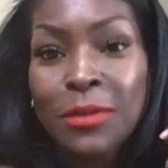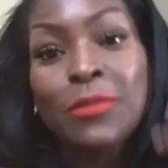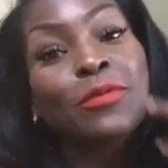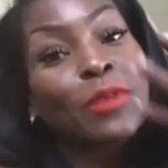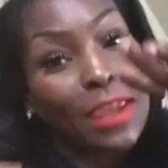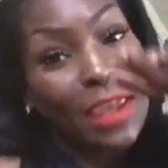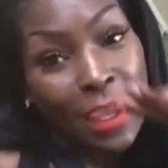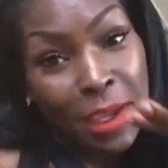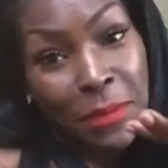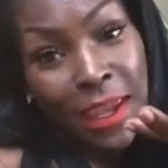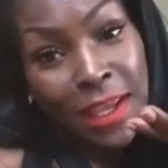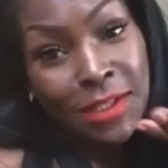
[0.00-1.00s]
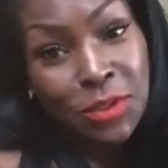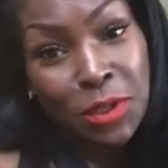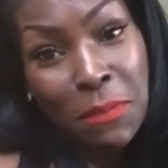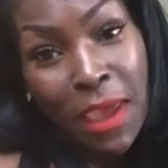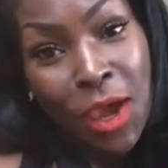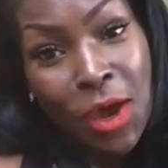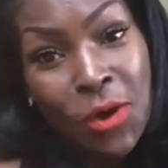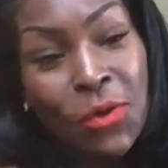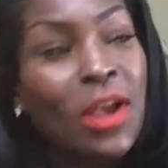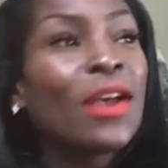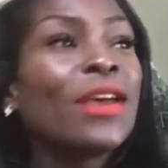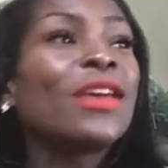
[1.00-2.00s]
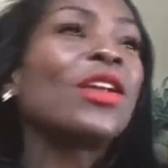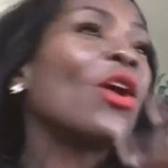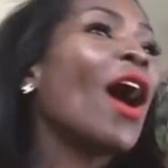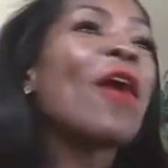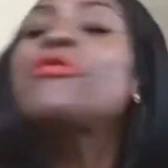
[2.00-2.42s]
If I can't get my hands on the mayo, I'll